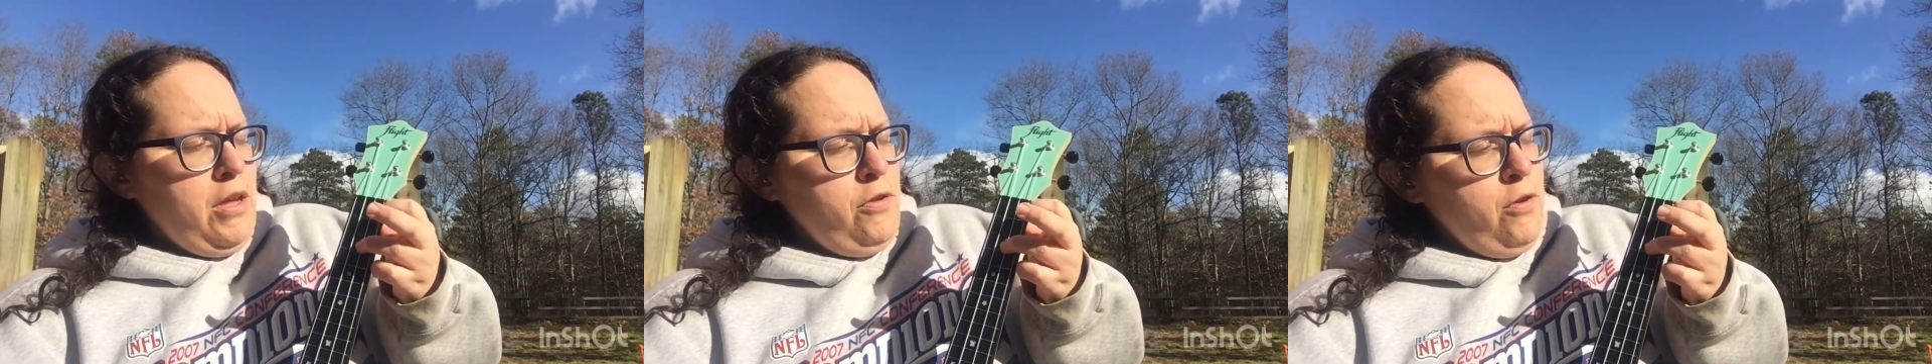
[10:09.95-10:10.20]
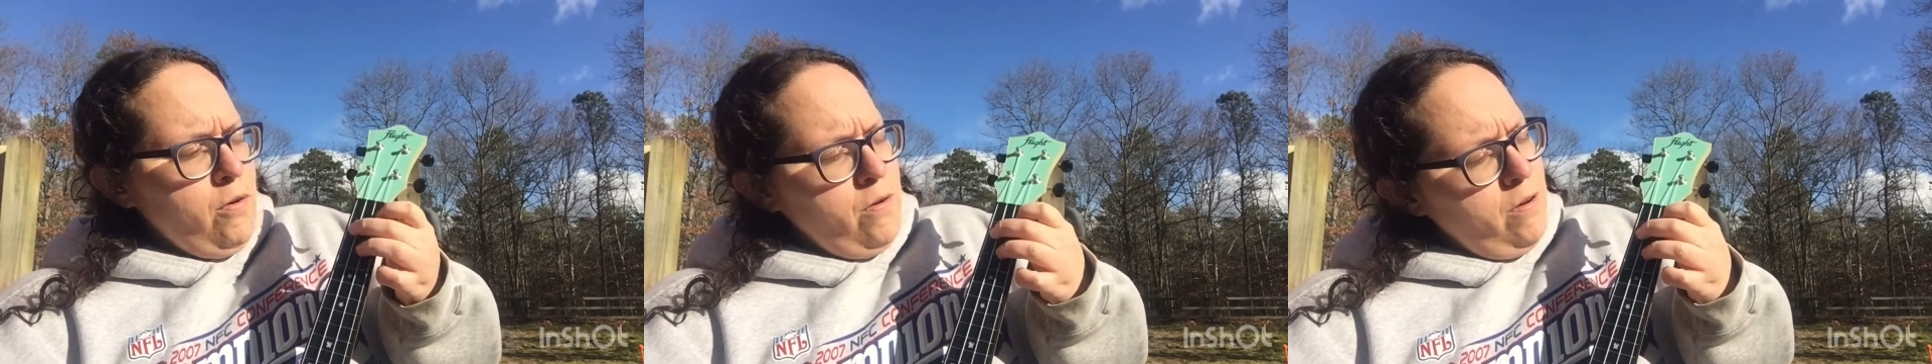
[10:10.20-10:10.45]

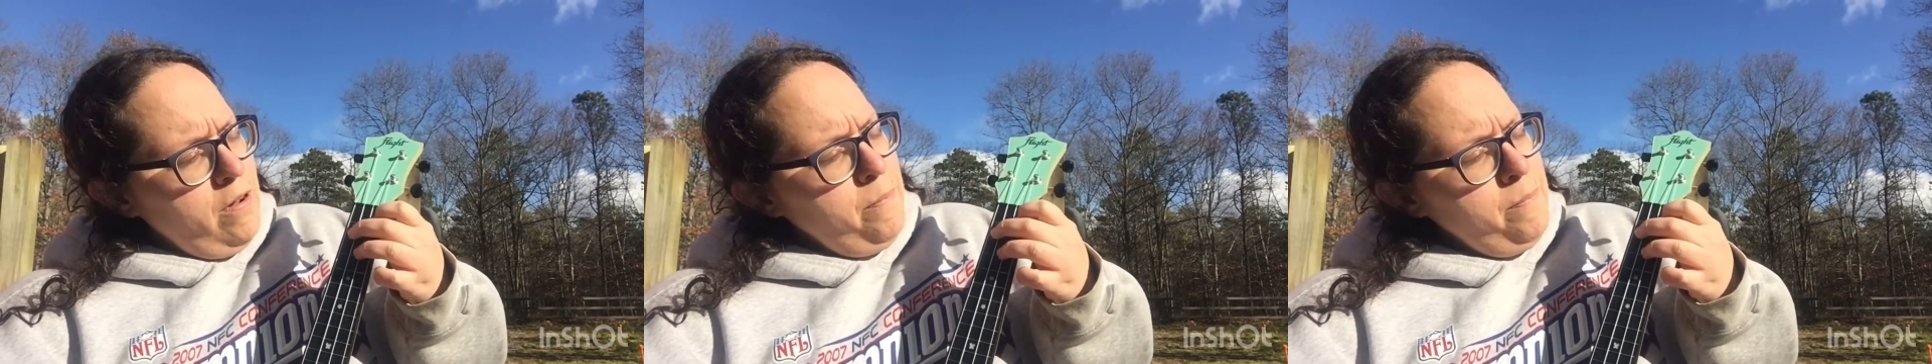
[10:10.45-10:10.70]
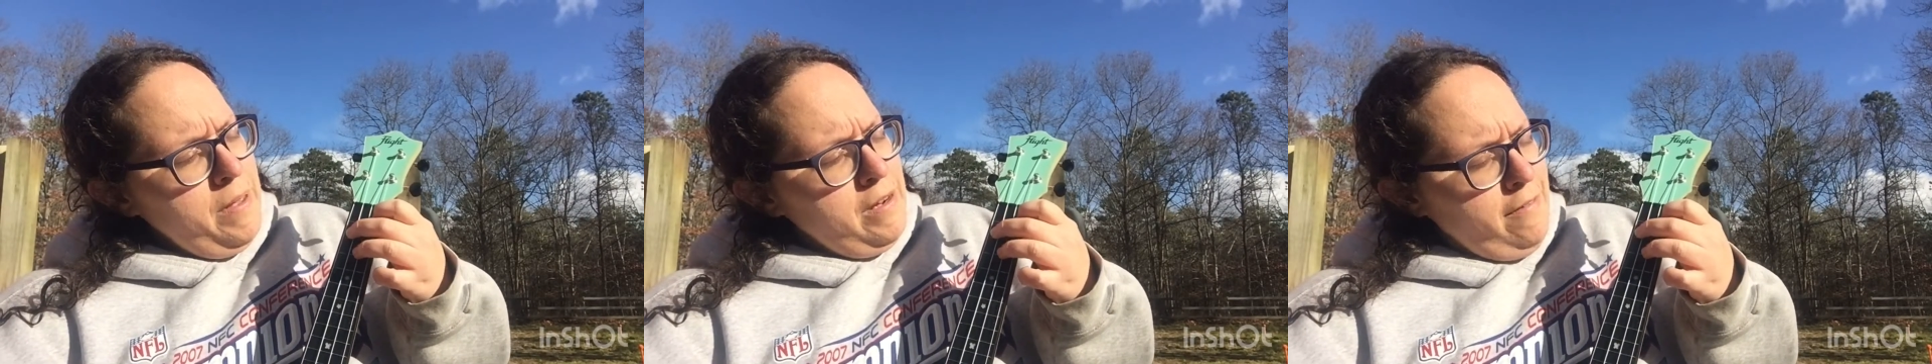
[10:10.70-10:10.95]
your
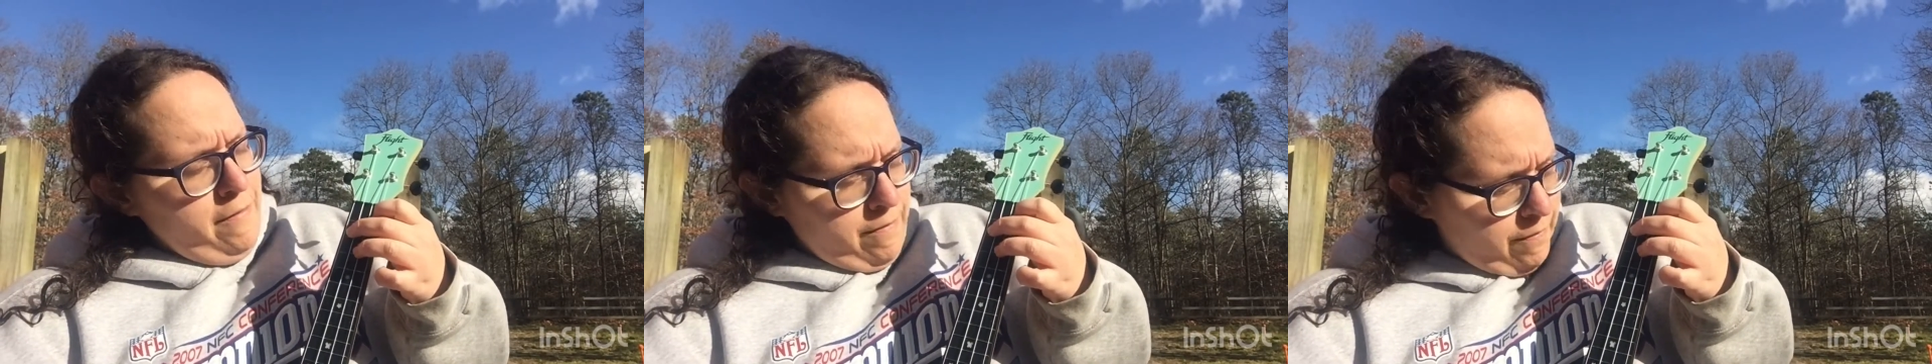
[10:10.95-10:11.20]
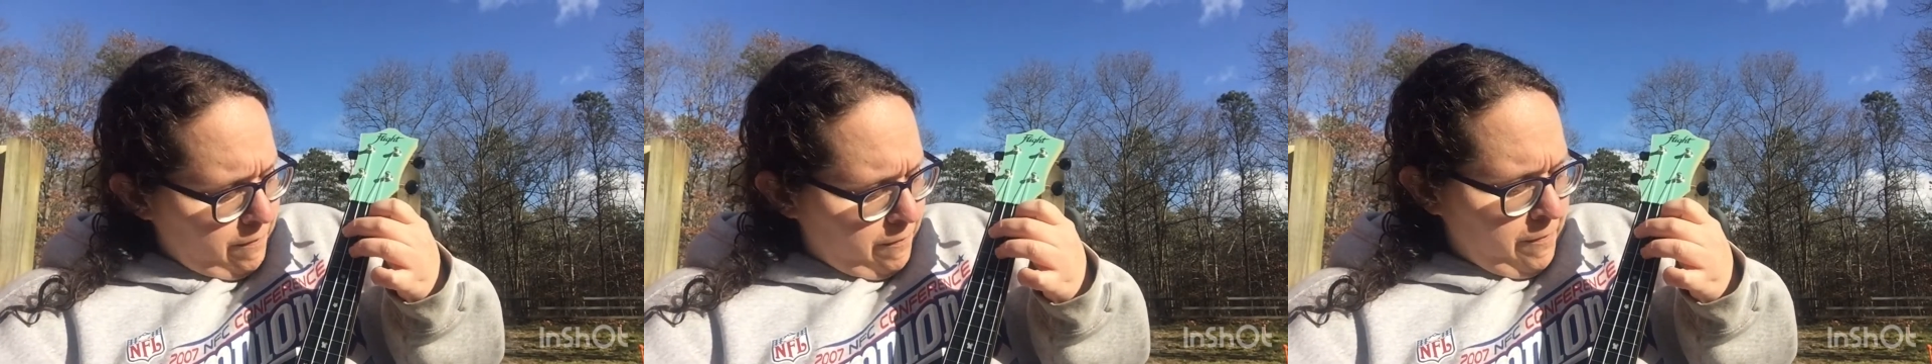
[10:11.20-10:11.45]
middle
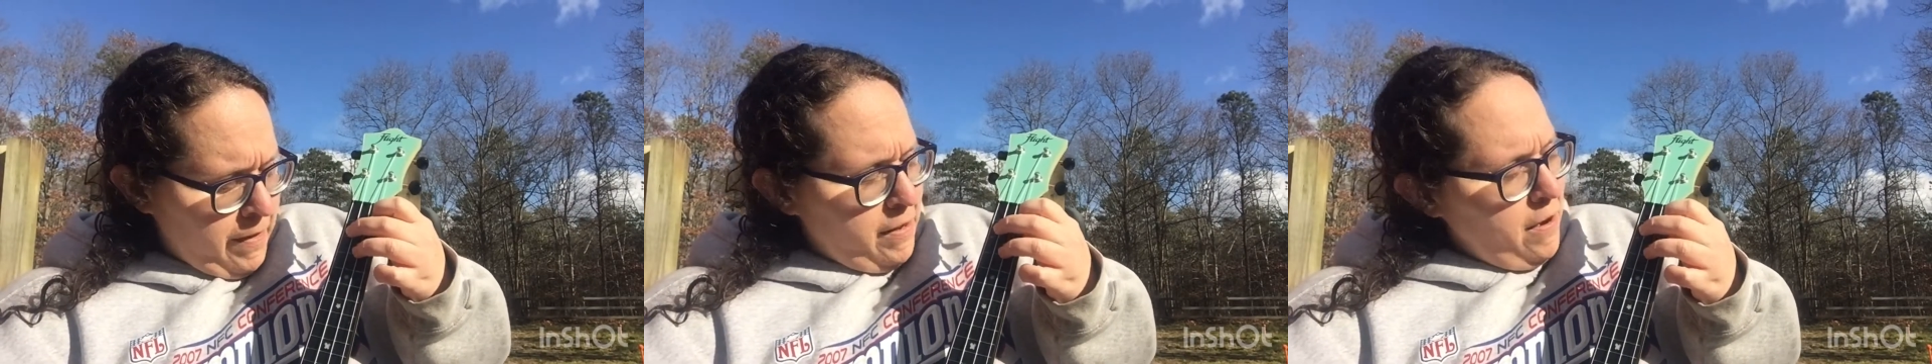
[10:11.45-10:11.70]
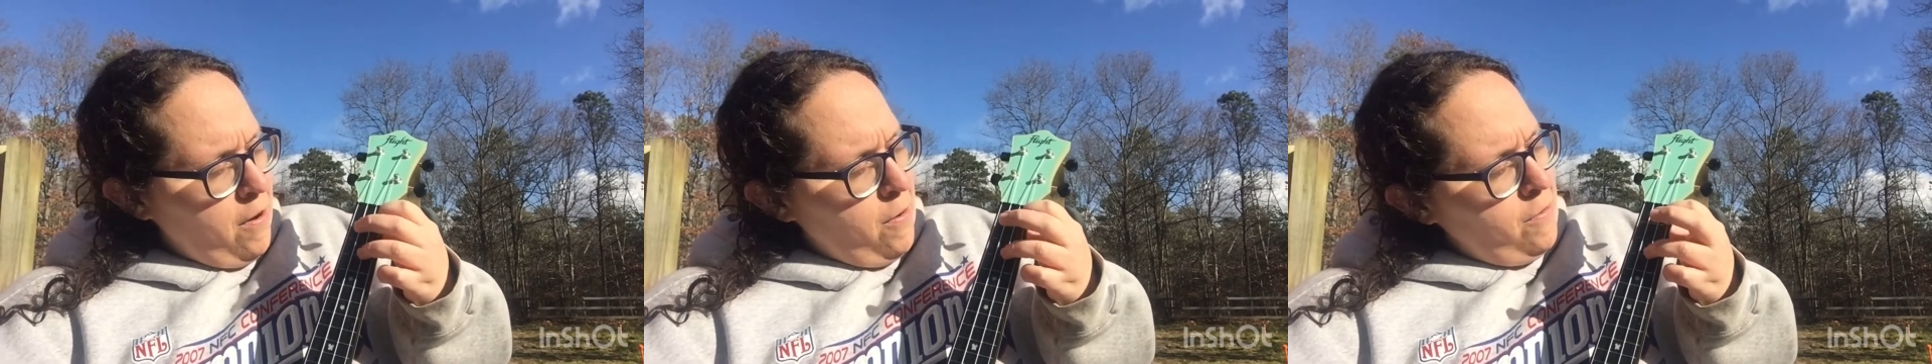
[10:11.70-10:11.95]

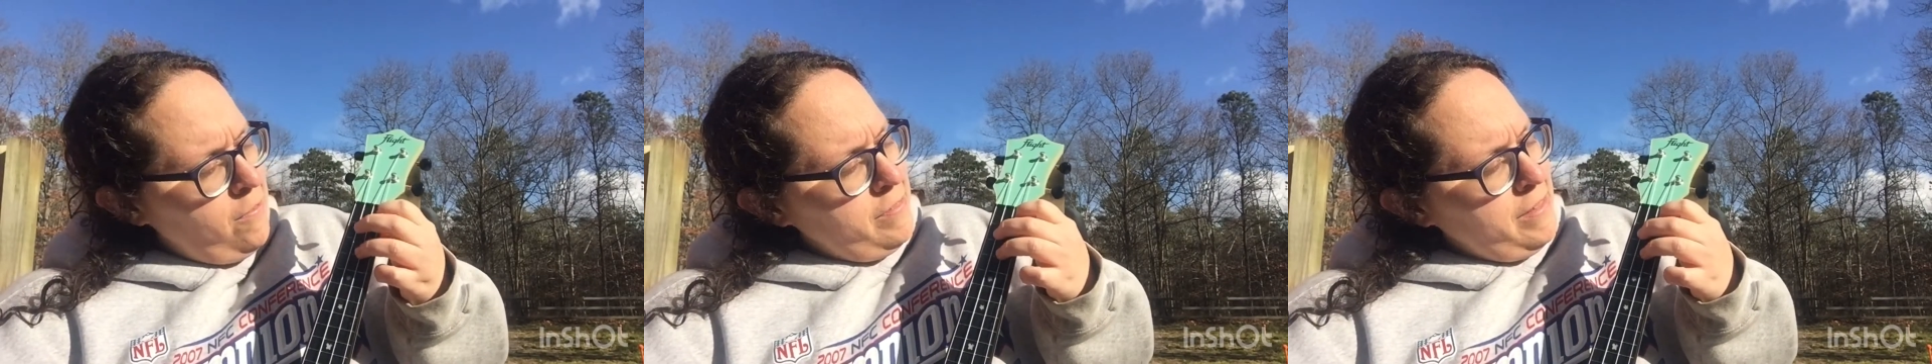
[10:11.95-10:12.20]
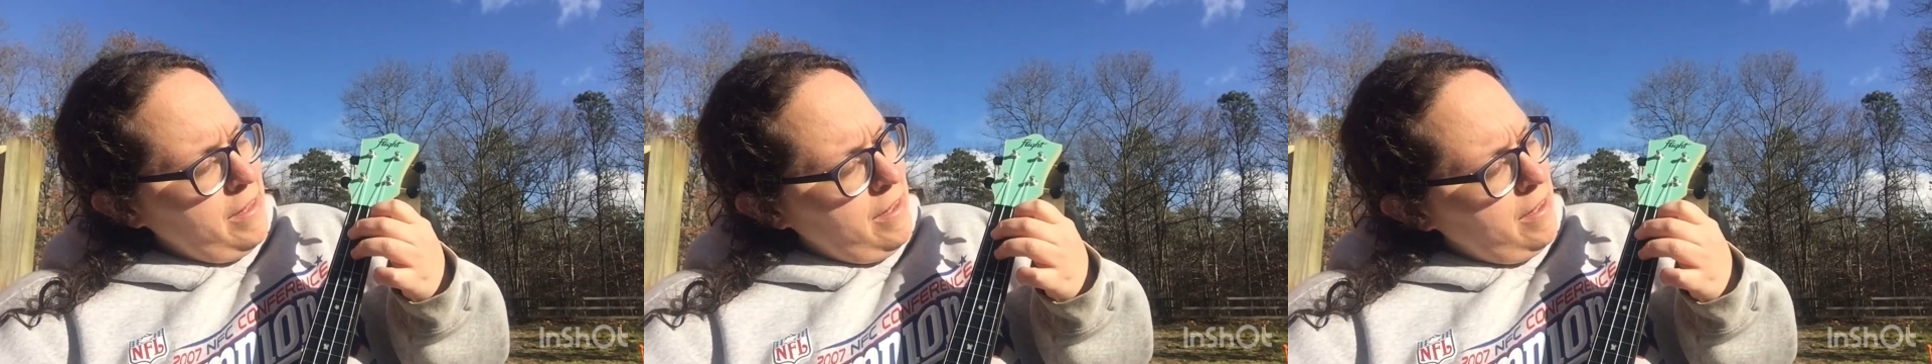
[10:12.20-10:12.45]
finger
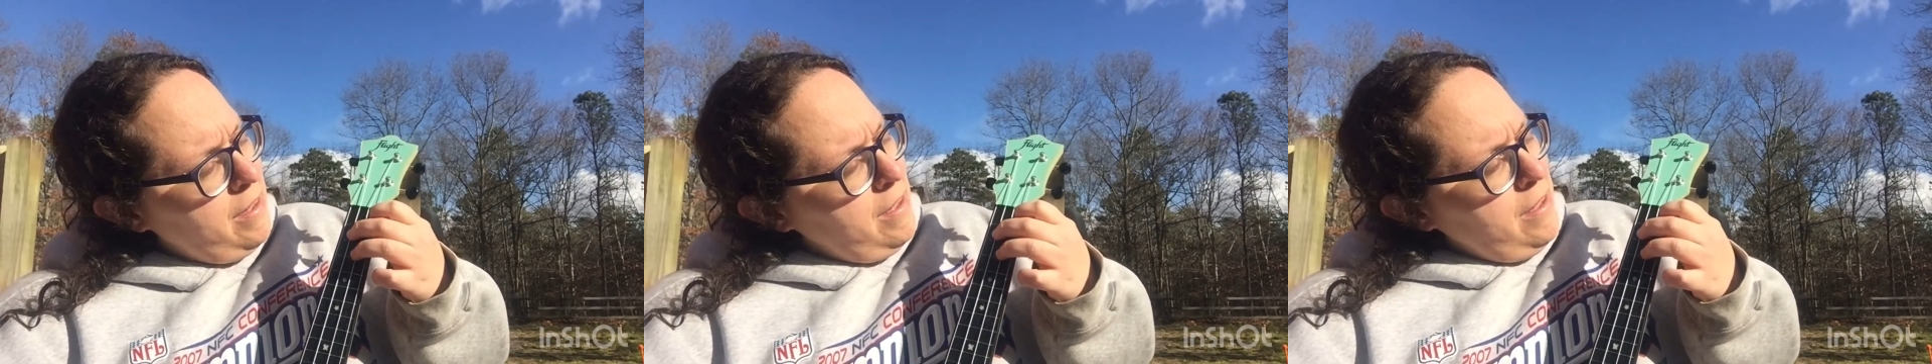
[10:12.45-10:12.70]
on the